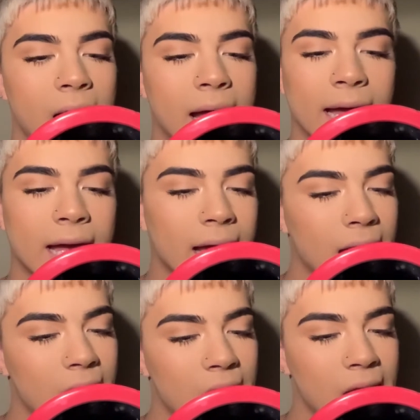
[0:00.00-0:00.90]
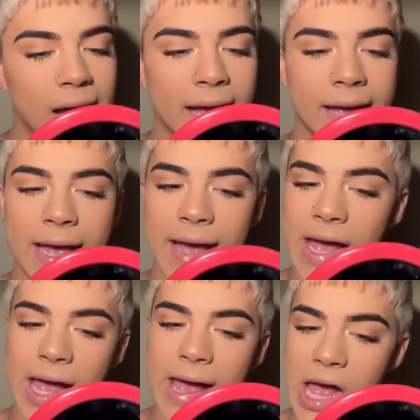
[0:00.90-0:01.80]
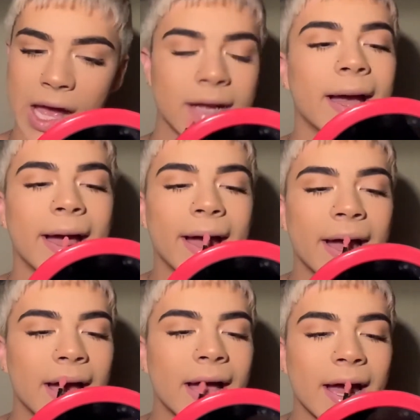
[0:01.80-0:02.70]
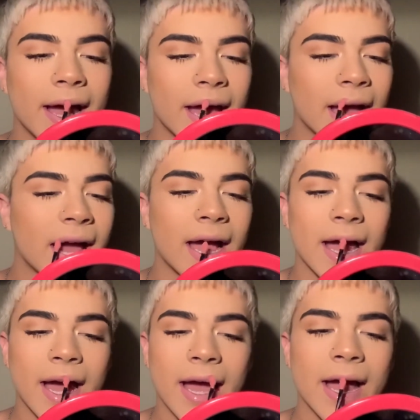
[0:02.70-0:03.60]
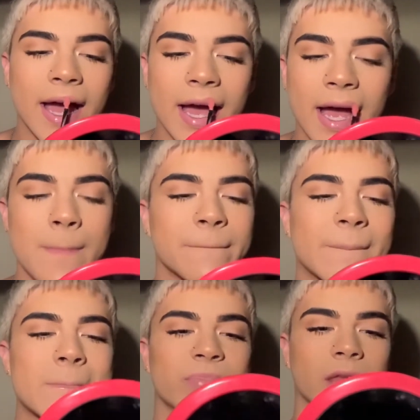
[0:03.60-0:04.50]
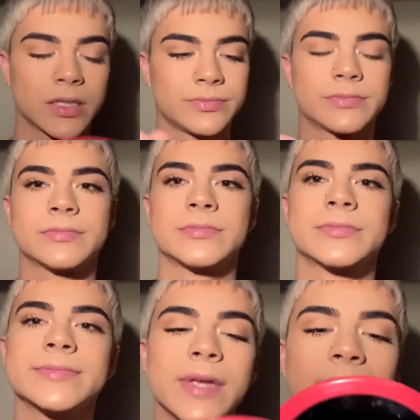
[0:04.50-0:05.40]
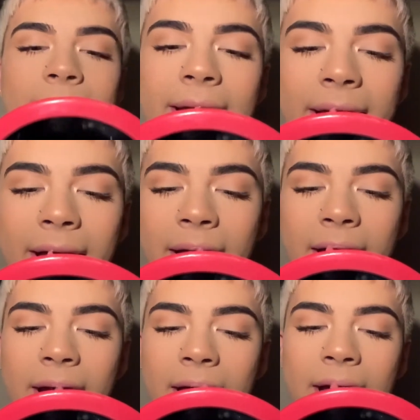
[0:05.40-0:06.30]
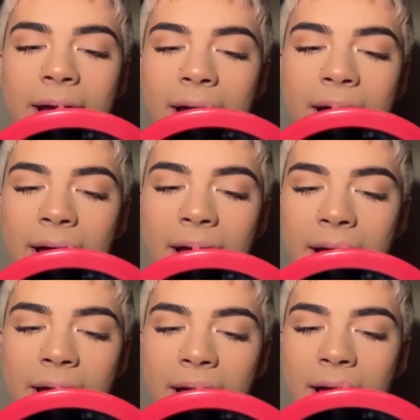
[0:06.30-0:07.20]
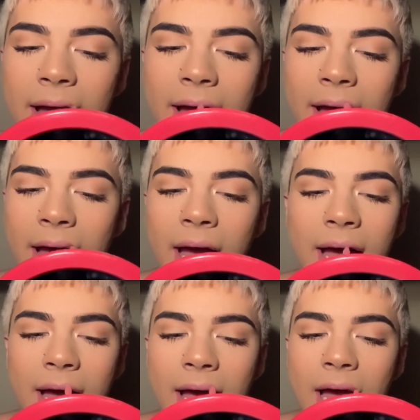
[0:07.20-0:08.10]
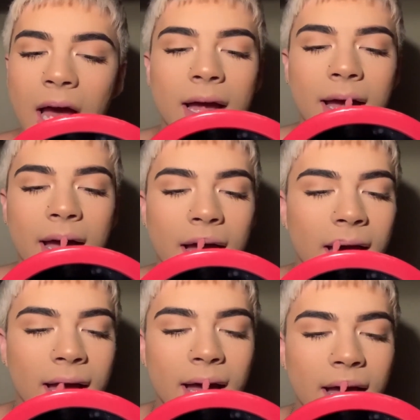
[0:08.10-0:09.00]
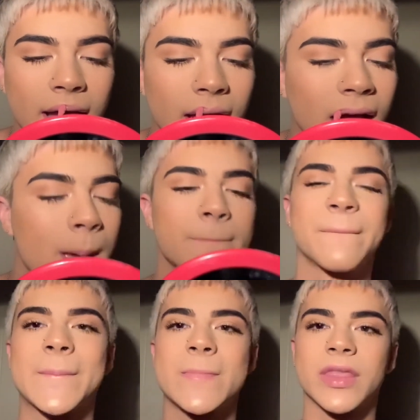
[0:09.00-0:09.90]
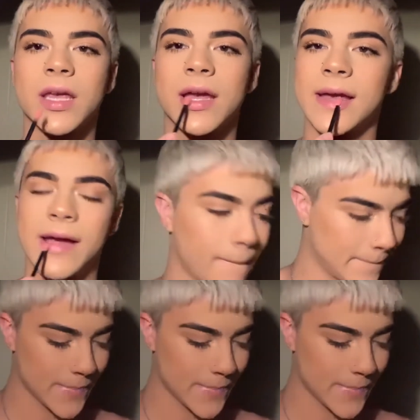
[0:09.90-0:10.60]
little lips, and this actually doesn't have a shade on it, but it's this light pink color that's kind of really natural, and it actually matches my lips. And then I'm going to